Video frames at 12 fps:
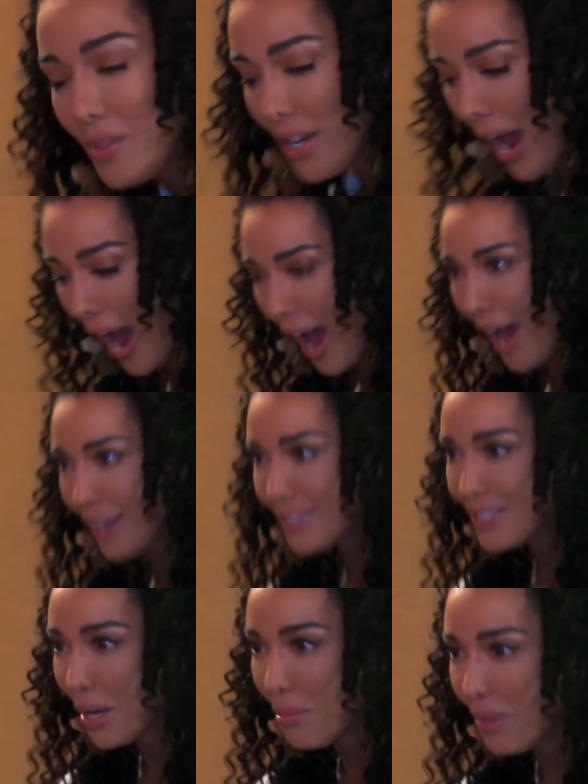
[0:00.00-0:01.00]

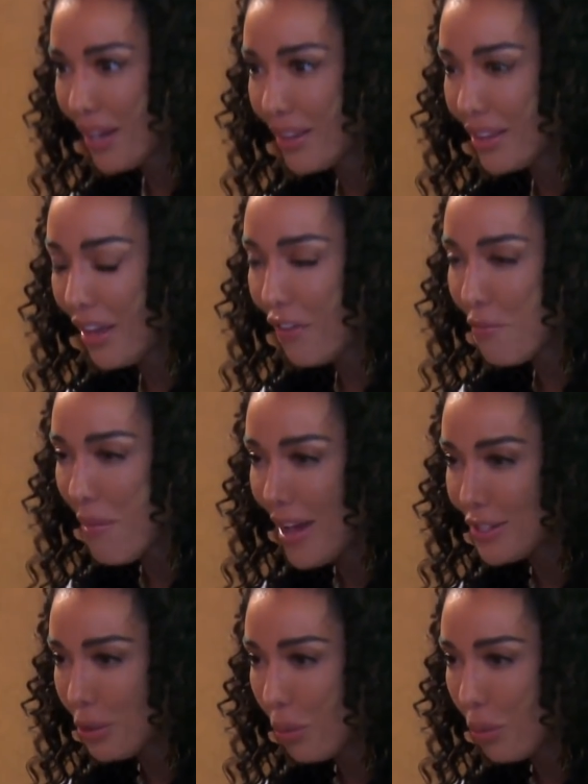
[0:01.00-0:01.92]
tags somebody that they've met